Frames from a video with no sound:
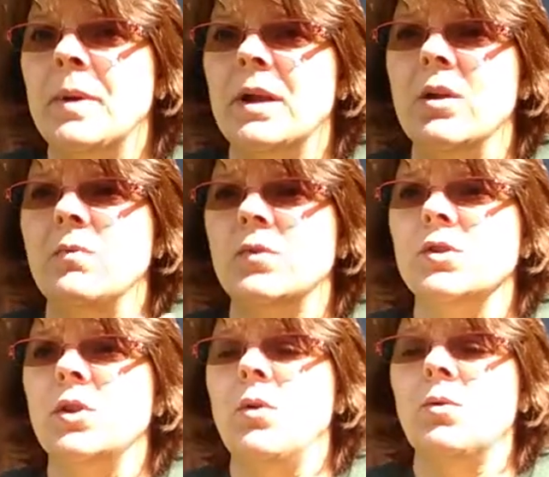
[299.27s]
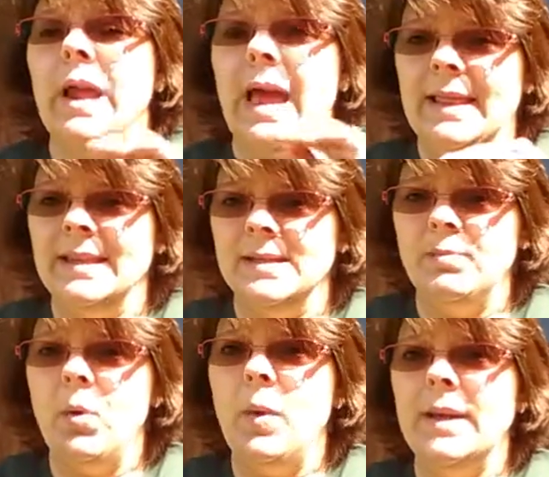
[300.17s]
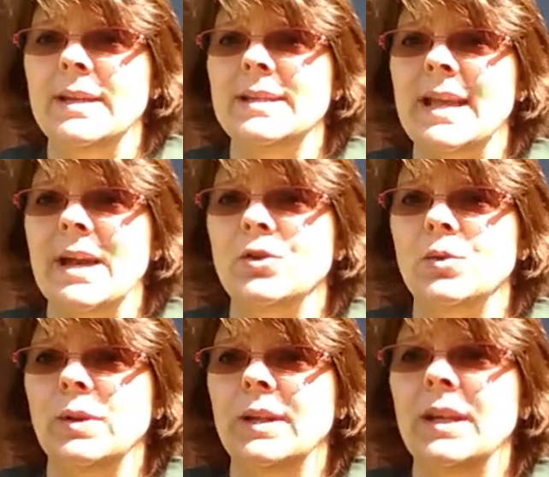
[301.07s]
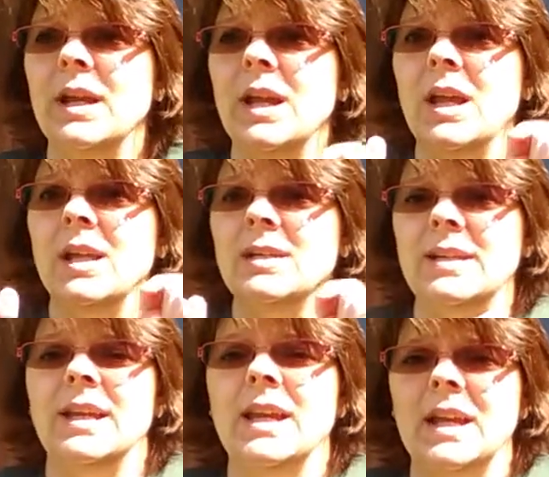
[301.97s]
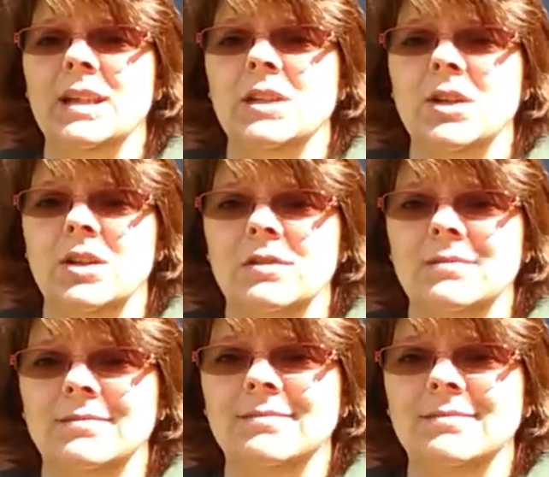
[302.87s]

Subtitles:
My comfort zone at this point is actually digging in the dirt